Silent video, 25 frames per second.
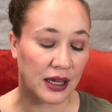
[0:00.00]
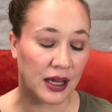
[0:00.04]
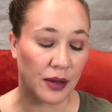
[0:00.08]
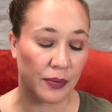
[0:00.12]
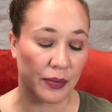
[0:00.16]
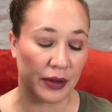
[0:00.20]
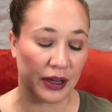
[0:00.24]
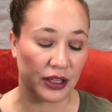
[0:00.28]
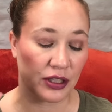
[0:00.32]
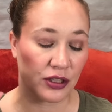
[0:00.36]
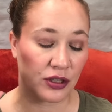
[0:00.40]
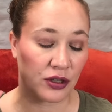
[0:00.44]

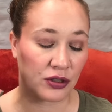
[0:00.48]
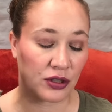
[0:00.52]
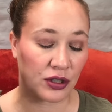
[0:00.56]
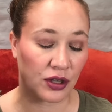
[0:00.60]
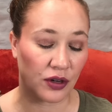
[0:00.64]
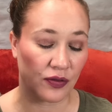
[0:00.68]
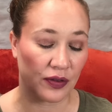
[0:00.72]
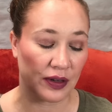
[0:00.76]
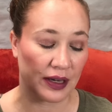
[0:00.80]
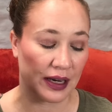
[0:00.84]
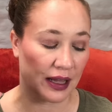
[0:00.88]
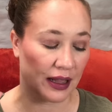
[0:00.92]
Base notes are
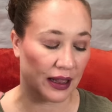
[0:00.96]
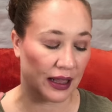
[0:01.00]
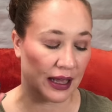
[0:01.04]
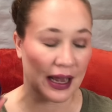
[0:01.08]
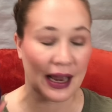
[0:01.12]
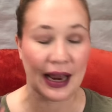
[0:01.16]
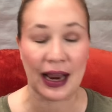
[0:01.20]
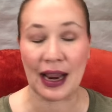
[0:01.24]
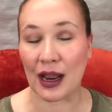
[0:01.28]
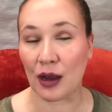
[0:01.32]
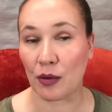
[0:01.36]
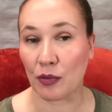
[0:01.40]
vanilla,
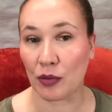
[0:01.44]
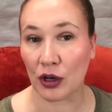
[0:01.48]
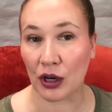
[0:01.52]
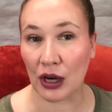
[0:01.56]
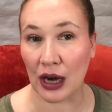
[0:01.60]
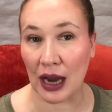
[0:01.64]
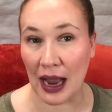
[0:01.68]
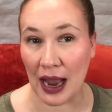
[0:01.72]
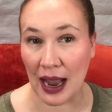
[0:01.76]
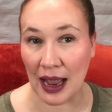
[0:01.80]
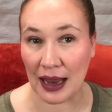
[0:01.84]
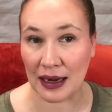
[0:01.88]
amber,
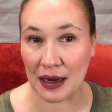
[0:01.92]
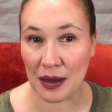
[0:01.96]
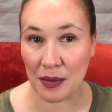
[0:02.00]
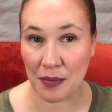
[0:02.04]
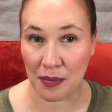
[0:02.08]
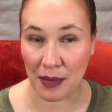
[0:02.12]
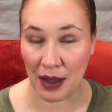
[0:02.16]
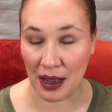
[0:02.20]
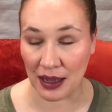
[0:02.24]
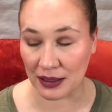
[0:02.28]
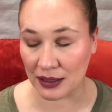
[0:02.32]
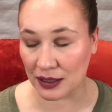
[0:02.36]
and
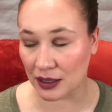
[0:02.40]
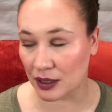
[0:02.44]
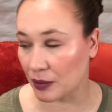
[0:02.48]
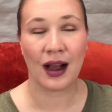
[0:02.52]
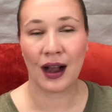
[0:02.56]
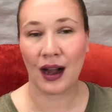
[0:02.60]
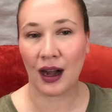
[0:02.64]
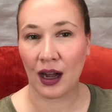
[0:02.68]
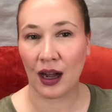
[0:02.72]
musk.